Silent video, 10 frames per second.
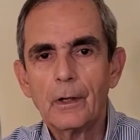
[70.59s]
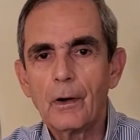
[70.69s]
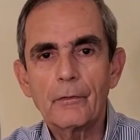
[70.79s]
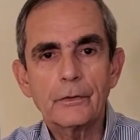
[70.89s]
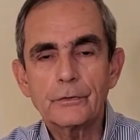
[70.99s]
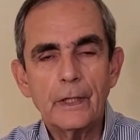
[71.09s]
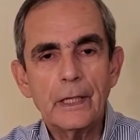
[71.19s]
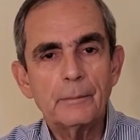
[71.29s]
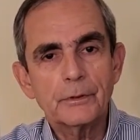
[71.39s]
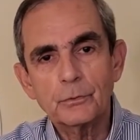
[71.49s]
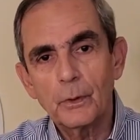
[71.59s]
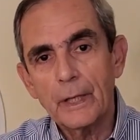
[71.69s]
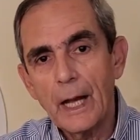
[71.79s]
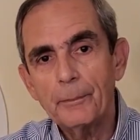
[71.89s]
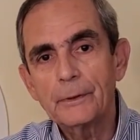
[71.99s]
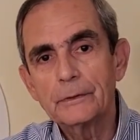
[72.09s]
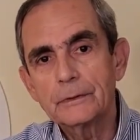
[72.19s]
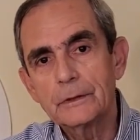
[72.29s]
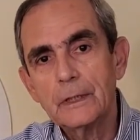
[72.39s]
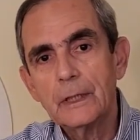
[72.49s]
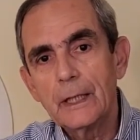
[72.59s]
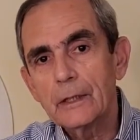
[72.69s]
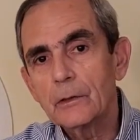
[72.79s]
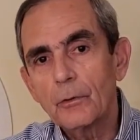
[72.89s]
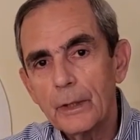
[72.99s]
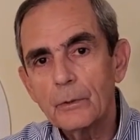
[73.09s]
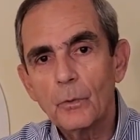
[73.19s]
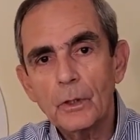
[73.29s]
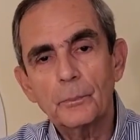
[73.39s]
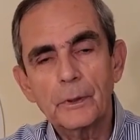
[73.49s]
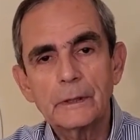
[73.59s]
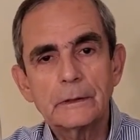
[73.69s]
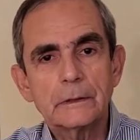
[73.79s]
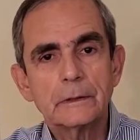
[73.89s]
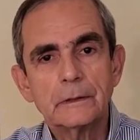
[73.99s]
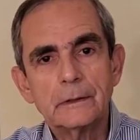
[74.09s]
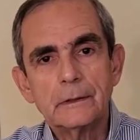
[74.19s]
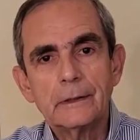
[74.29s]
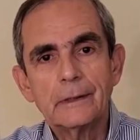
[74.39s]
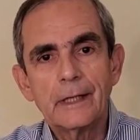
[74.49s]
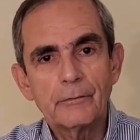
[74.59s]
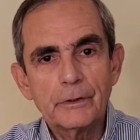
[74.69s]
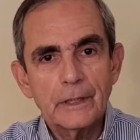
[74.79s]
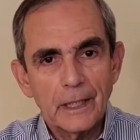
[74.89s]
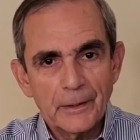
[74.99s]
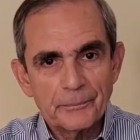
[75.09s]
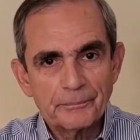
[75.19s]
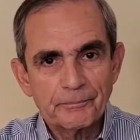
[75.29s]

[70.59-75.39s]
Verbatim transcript: are the same as what happens in a great workplace every day.